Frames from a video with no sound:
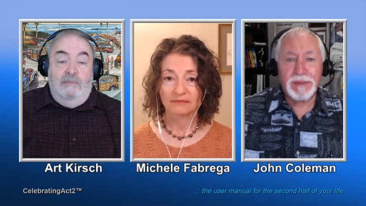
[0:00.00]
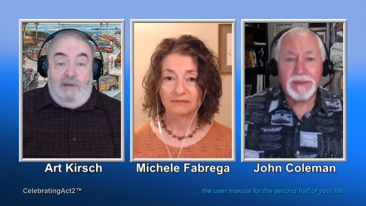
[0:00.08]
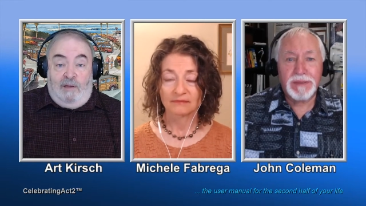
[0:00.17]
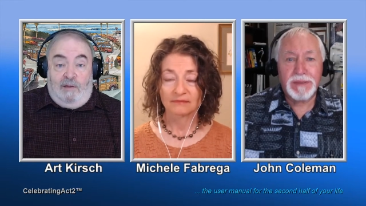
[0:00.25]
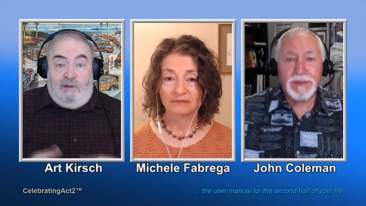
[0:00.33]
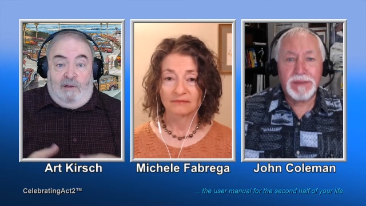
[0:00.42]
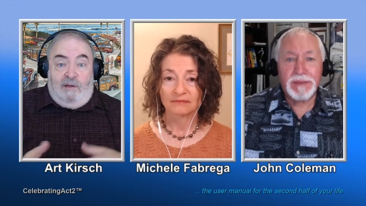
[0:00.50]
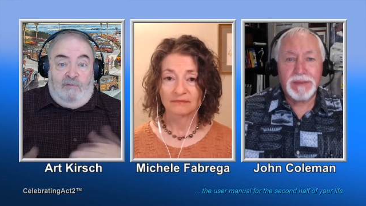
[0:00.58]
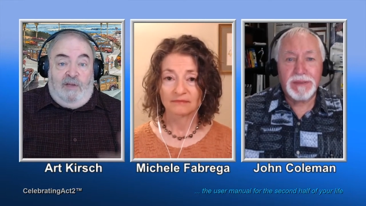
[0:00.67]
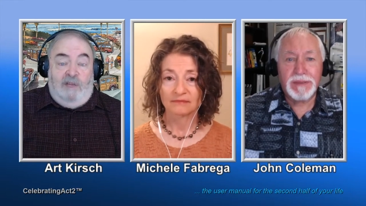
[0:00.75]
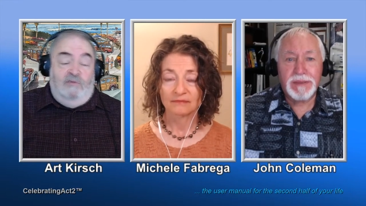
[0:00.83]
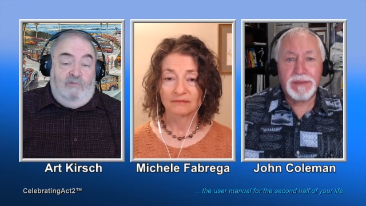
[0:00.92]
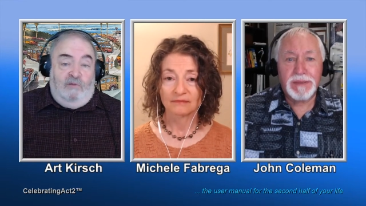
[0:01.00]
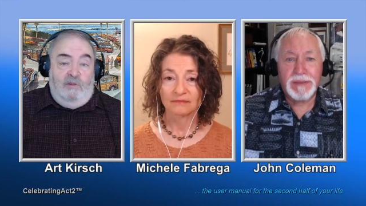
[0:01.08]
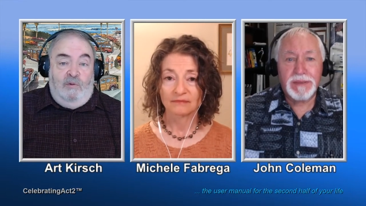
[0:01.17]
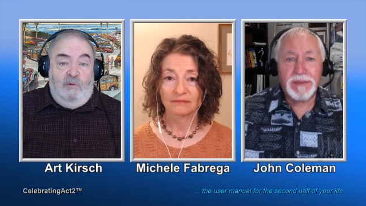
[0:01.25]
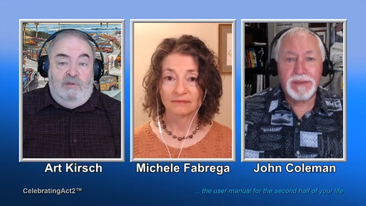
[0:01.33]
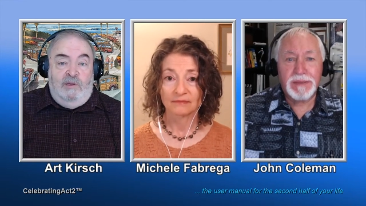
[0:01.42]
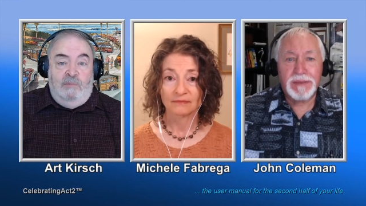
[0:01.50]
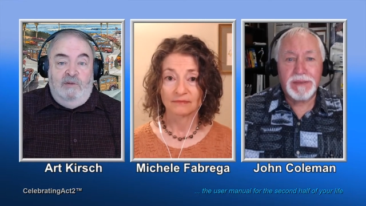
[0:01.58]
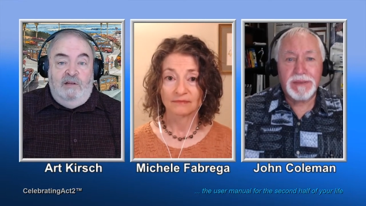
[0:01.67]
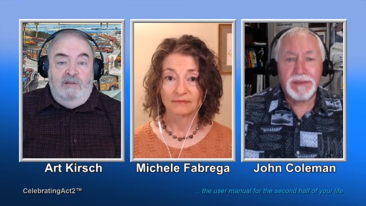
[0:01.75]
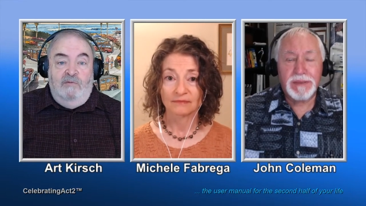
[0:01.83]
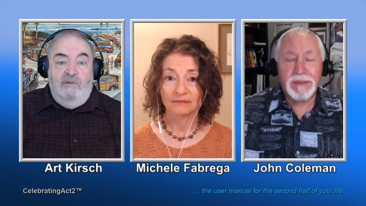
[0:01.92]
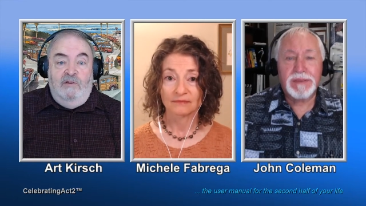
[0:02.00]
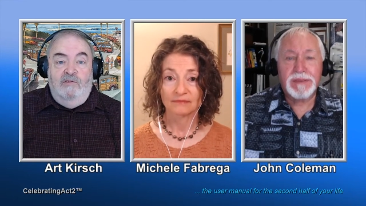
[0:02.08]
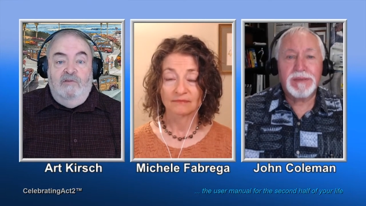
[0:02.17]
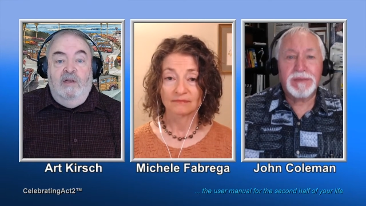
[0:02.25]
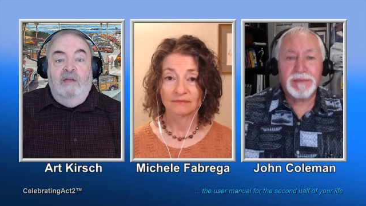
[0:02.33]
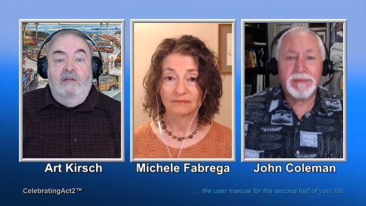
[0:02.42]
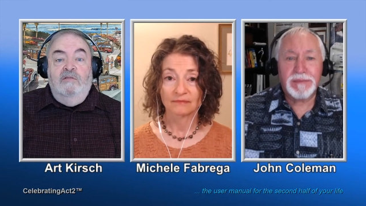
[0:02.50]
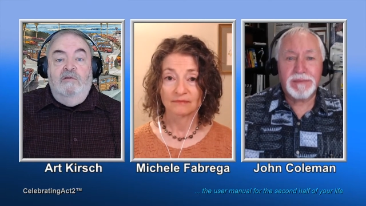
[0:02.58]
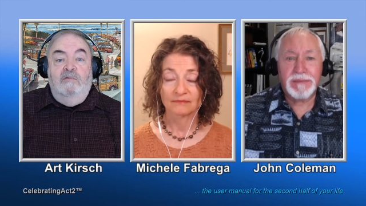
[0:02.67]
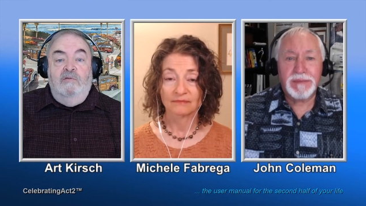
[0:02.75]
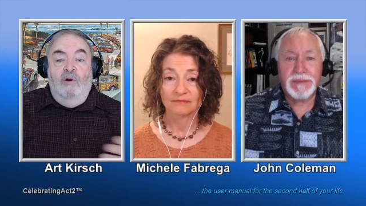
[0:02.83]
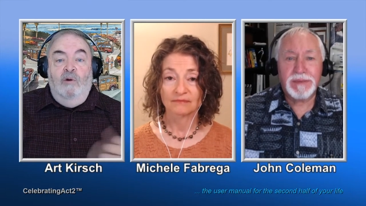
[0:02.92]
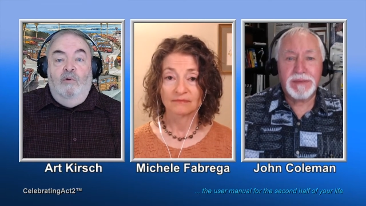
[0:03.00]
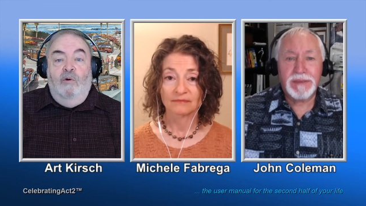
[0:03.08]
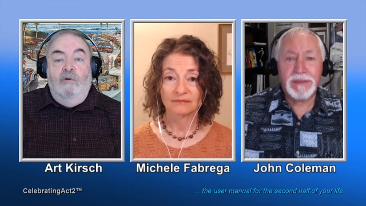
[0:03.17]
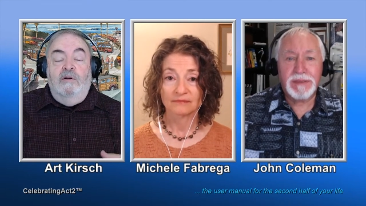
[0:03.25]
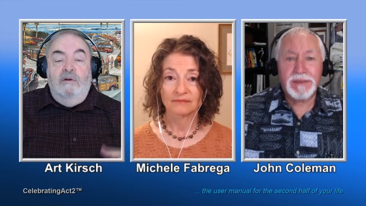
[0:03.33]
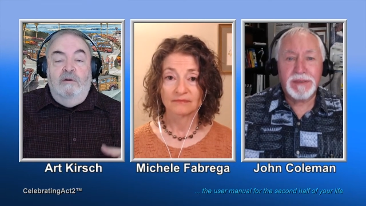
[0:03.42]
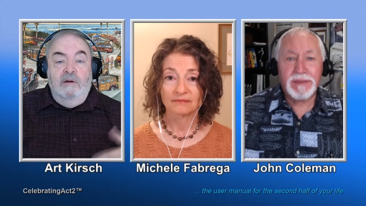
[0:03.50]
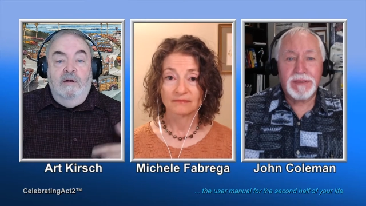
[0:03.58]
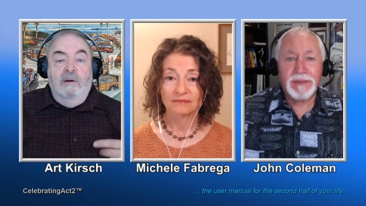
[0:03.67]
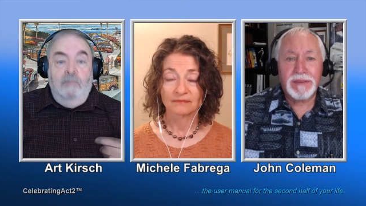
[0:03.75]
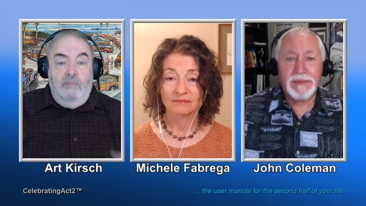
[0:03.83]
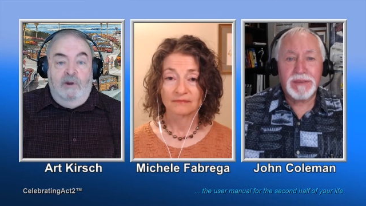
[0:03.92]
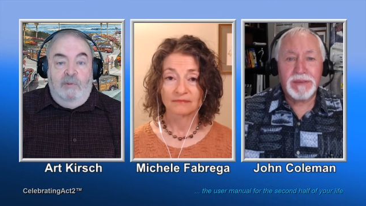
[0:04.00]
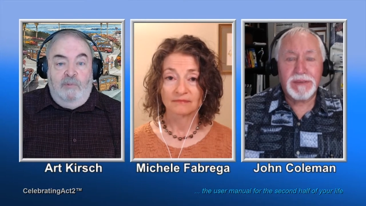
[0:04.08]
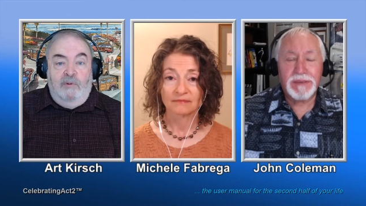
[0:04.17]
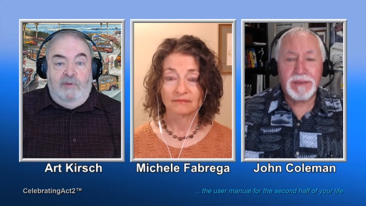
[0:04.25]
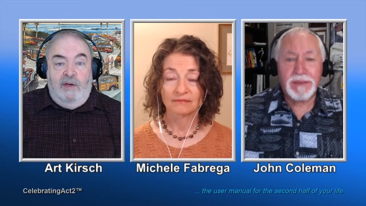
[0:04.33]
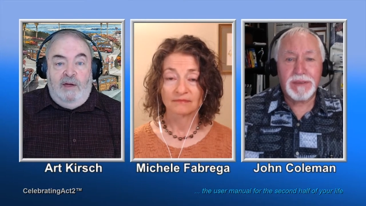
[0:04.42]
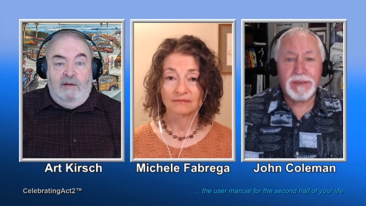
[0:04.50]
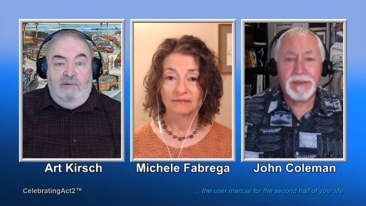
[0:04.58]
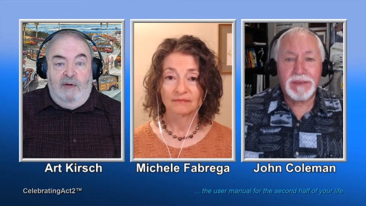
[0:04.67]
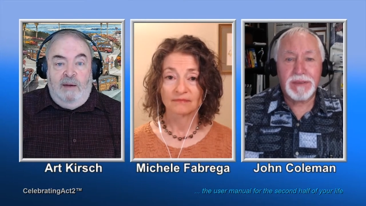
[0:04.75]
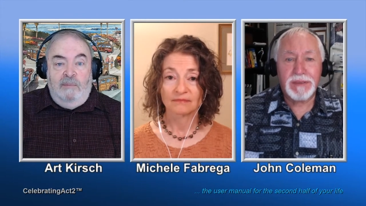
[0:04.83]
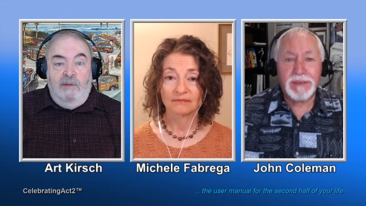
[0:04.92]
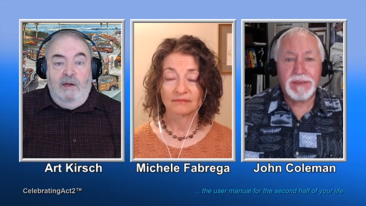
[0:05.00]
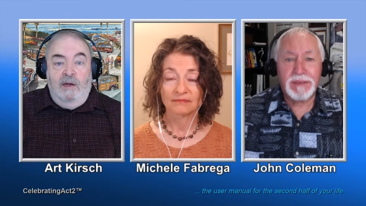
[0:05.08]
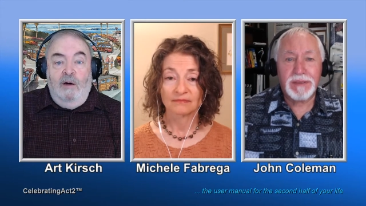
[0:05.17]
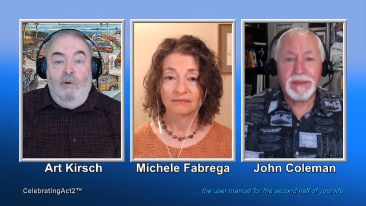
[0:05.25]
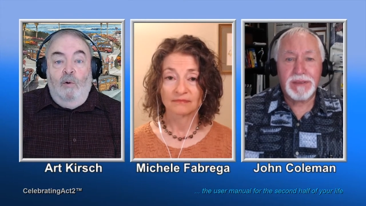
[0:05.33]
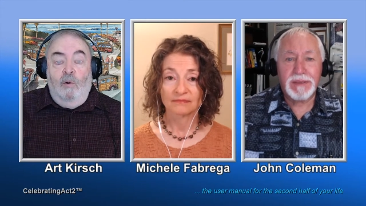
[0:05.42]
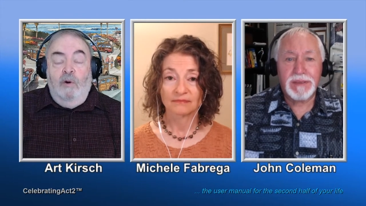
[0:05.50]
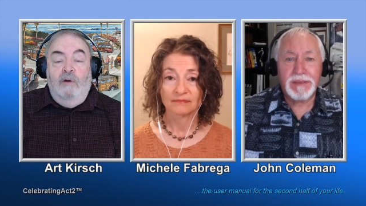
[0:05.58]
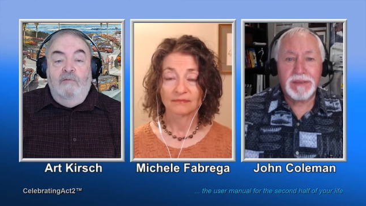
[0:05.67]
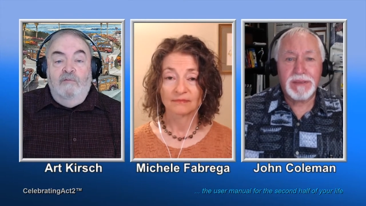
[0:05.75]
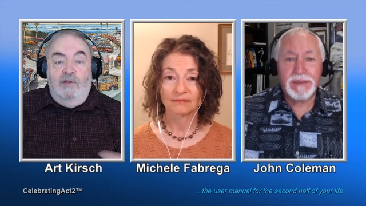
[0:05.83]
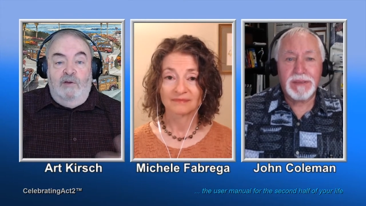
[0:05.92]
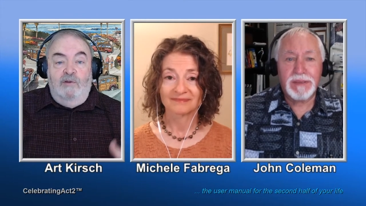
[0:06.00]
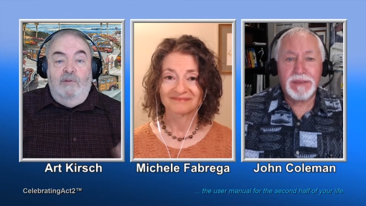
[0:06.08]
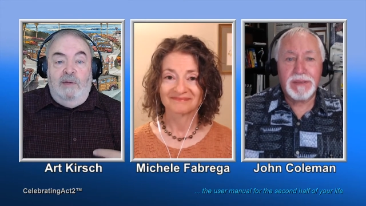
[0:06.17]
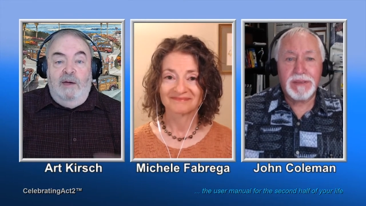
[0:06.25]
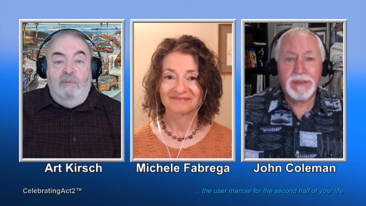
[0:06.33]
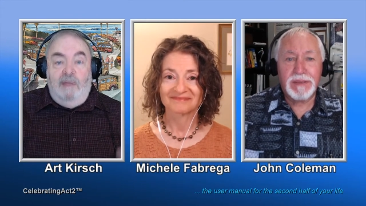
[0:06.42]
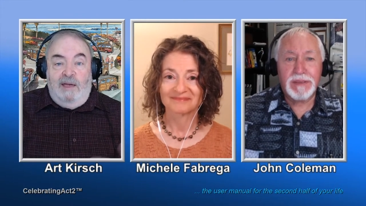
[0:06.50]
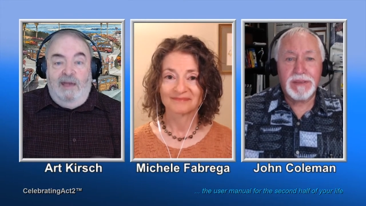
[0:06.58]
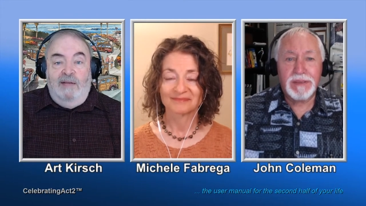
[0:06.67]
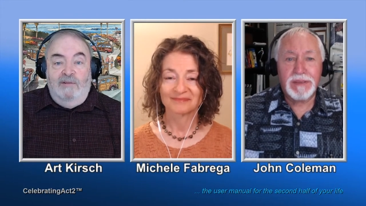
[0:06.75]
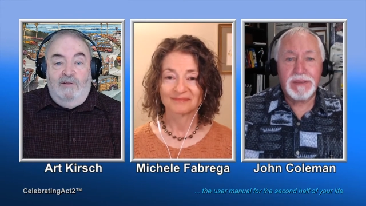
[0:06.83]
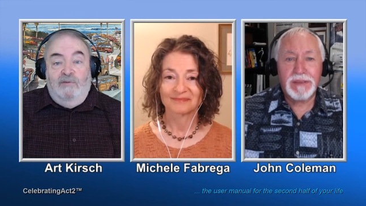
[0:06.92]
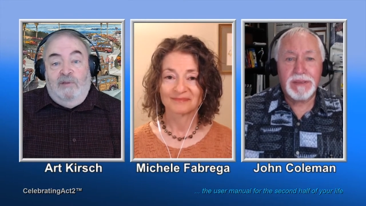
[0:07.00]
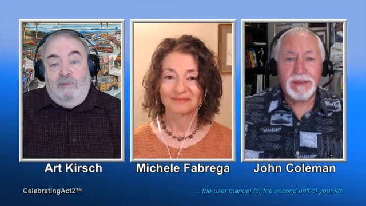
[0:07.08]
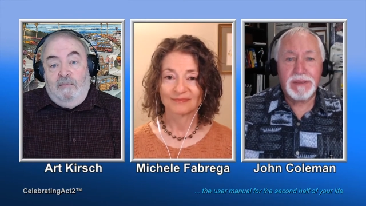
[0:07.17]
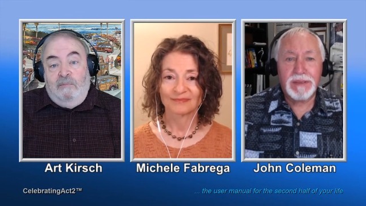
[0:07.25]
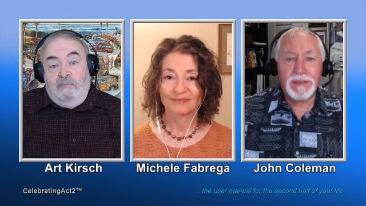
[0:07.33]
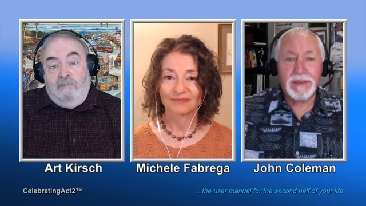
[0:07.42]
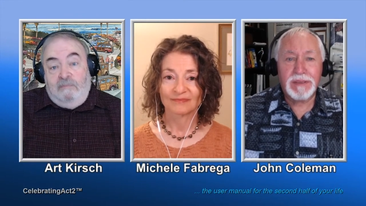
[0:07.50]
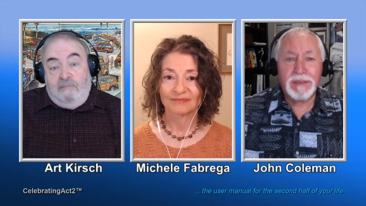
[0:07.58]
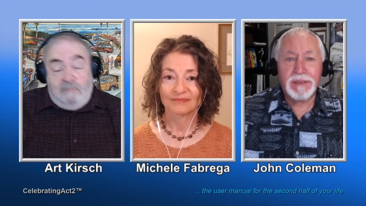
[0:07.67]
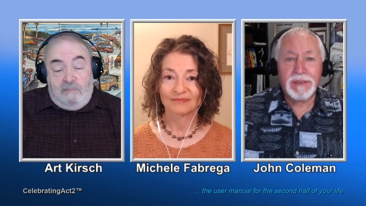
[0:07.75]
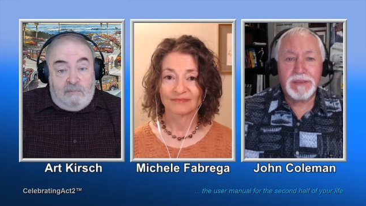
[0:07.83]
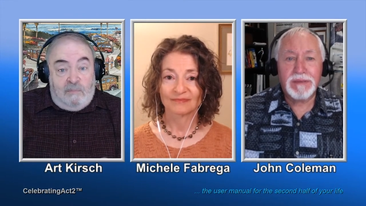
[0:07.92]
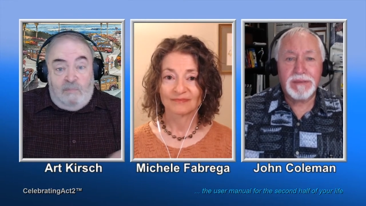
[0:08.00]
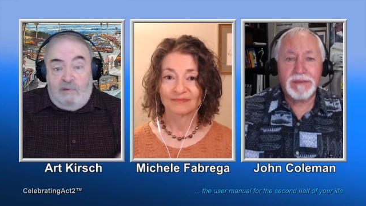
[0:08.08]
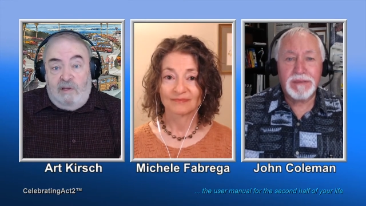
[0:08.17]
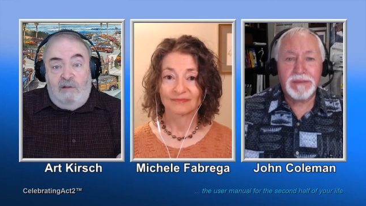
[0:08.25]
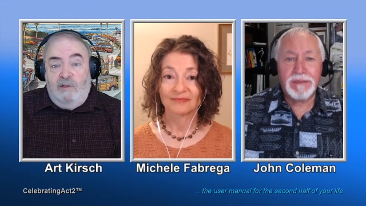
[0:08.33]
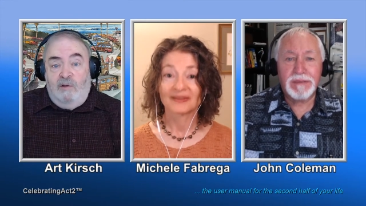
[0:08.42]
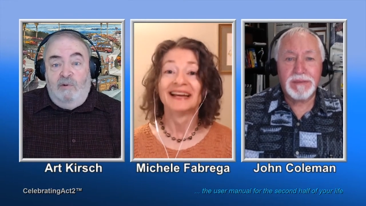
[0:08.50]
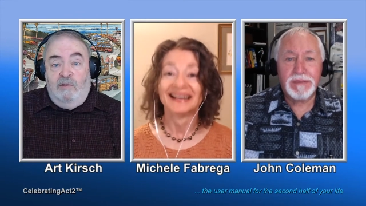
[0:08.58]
Speaker 1: if that's really what the objective is, to no longer put up with that crap, or for you to be able to handle them dealing with